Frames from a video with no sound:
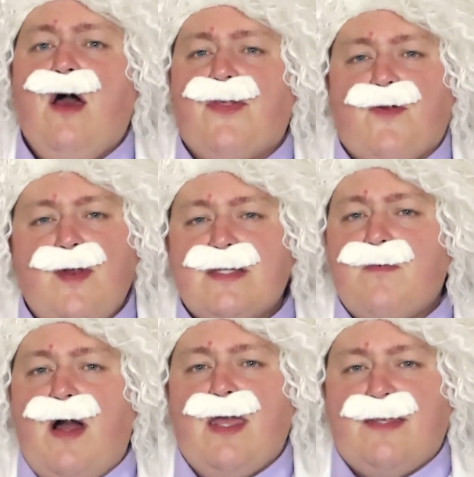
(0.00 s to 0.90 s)
The
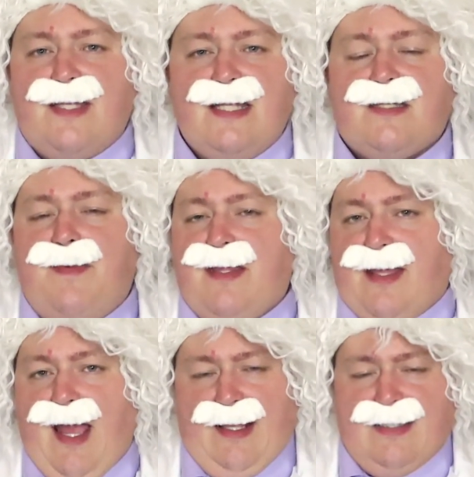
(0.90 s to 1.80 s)
reason why this needs to be the
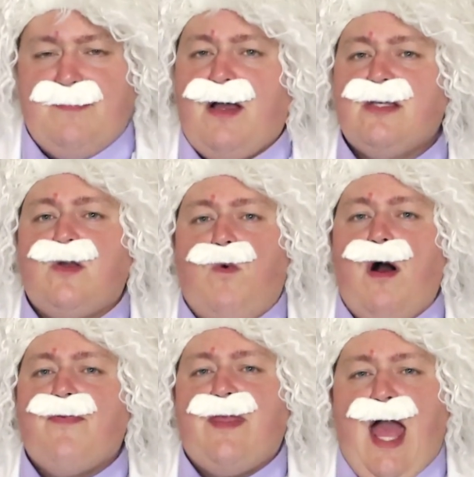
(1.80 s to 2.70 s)
case is because you
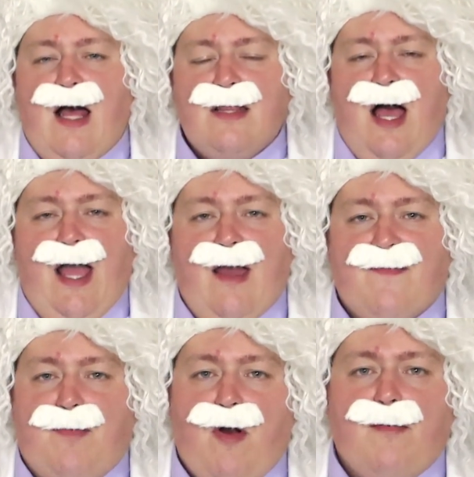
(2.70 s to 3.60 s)
want the ally
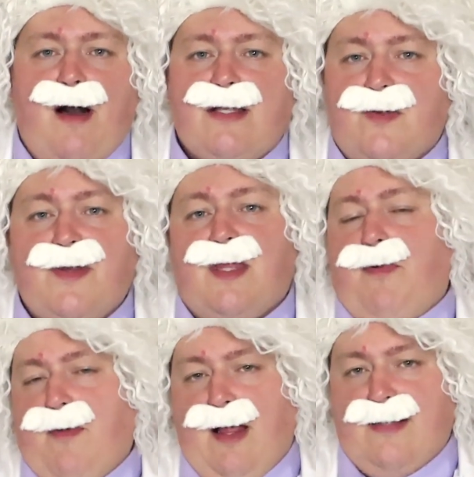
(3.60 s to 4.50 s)
of the Pokemon doing the
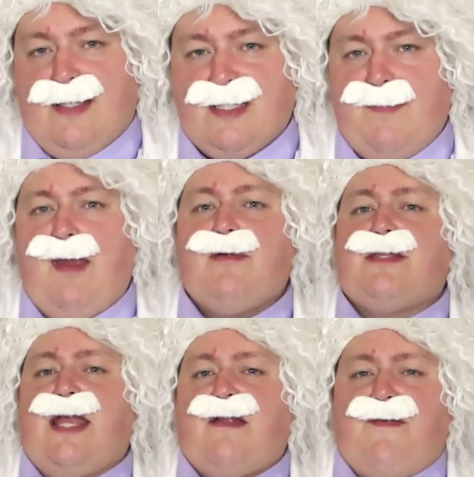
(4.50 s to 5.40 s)
paralysis to be able
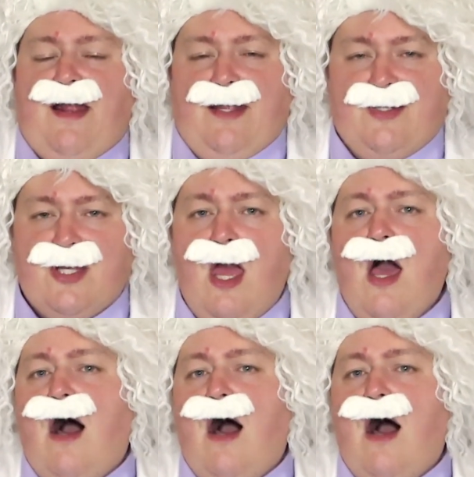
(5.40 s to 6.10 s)
to take advantage